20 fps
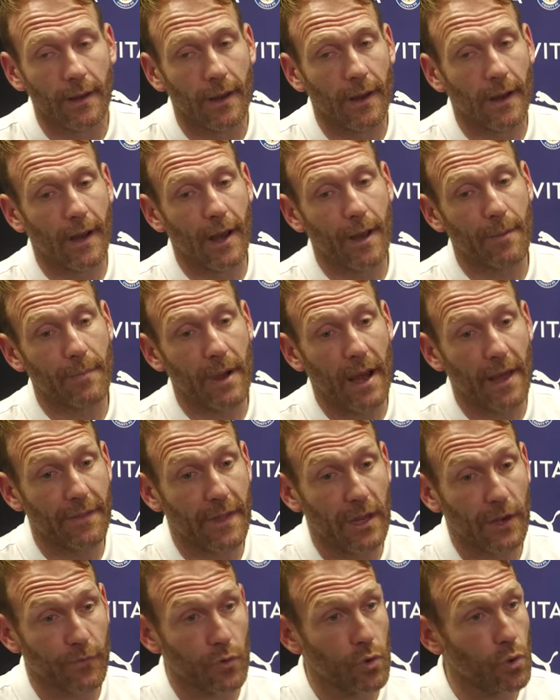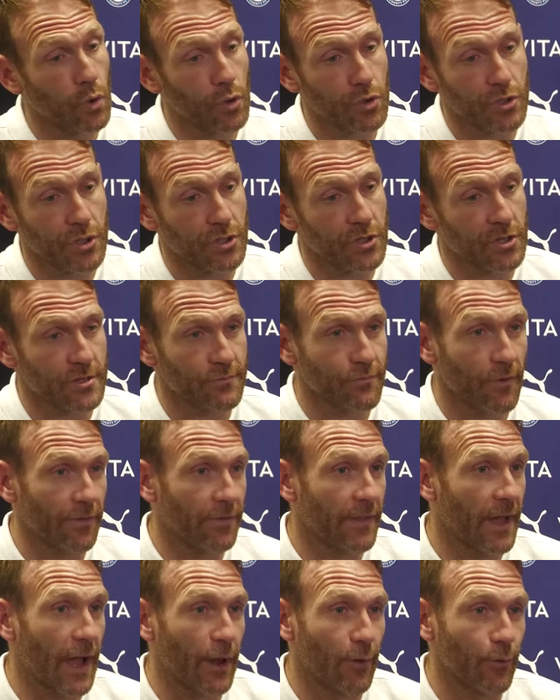And then, of course, you just
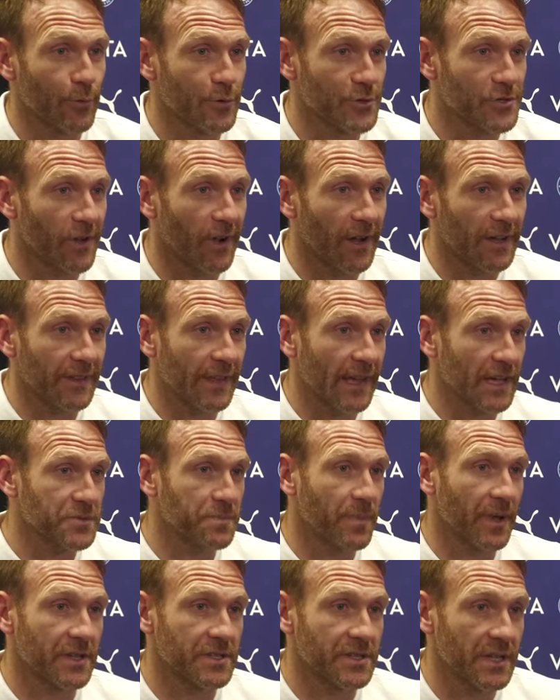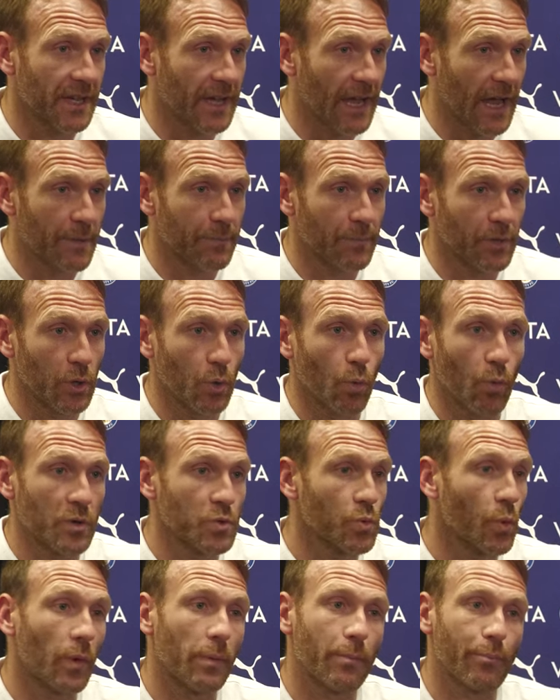run that alongside the aspects of your game that you
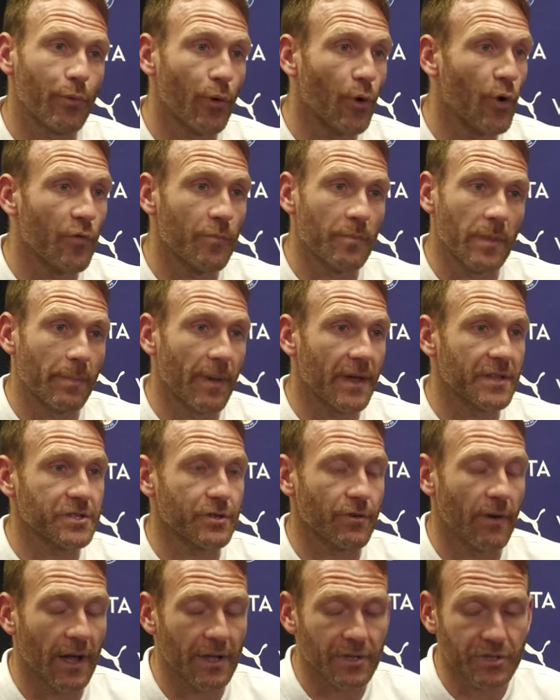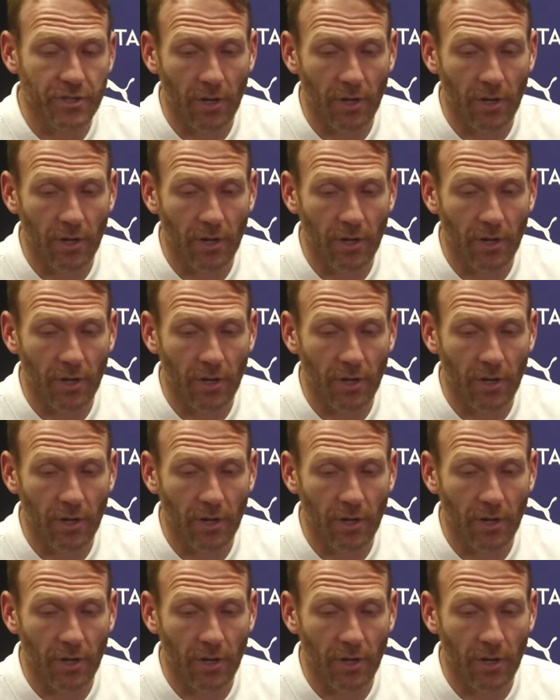always want to improve and be better at.